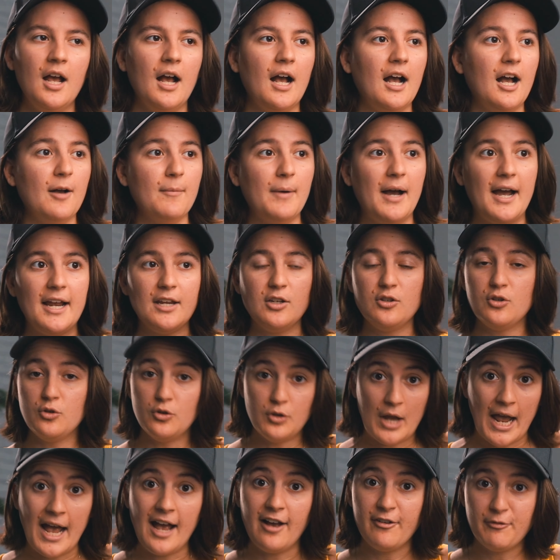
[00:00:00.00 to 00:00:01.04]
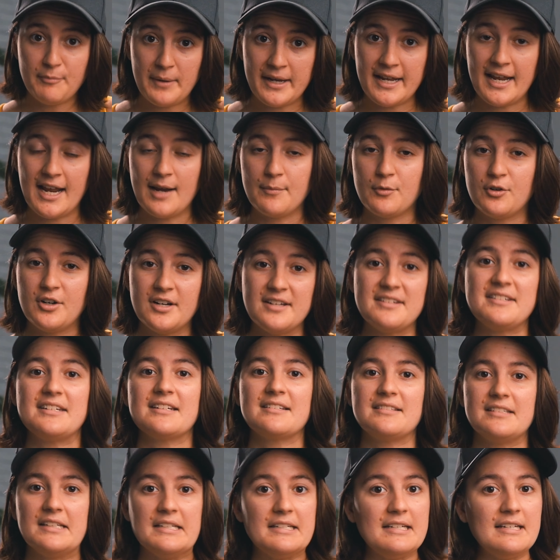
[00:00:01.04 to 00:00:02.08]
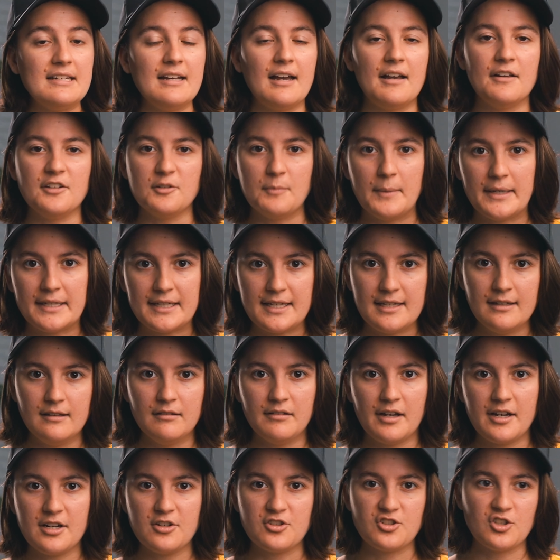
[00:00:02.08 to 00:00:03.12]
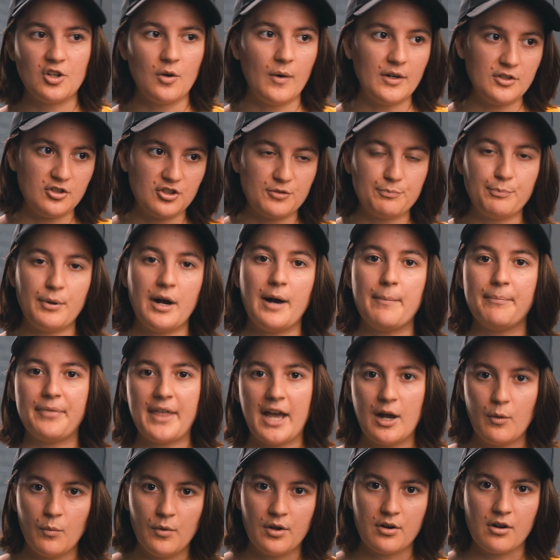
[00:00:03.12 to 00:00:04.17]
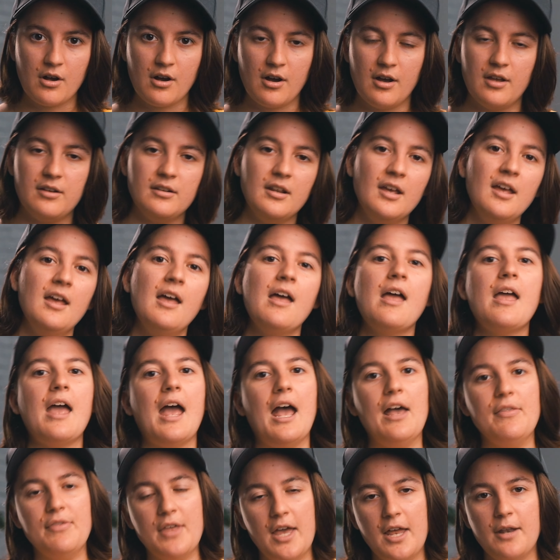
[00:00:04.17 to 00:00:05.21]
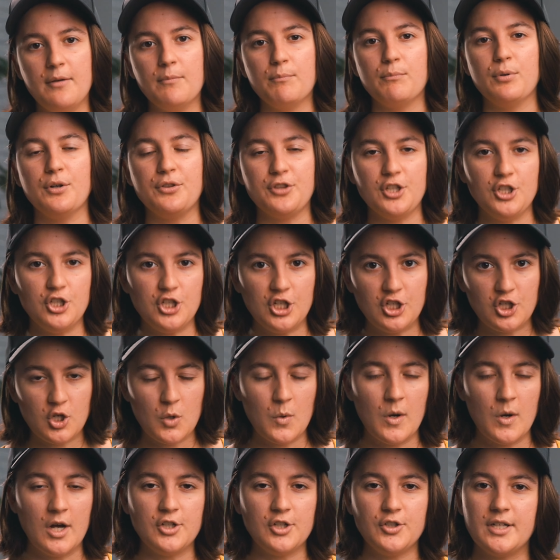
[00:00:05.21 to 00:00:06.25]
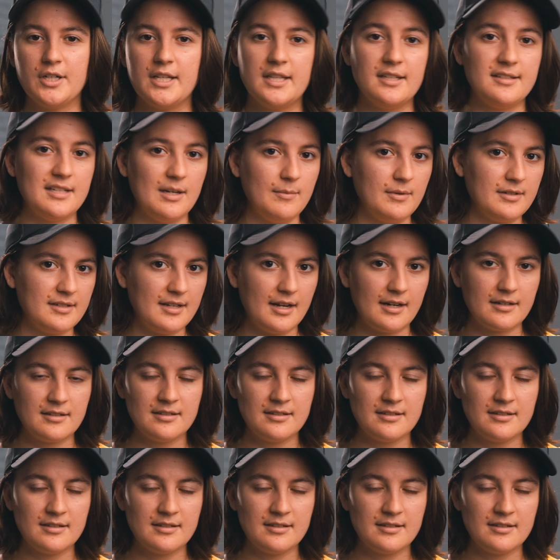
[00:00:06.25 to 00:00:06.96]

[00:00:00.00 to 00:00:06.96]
I have my Amaran 60D as my key light, so I just popped that one on and then put the G200 in the same exact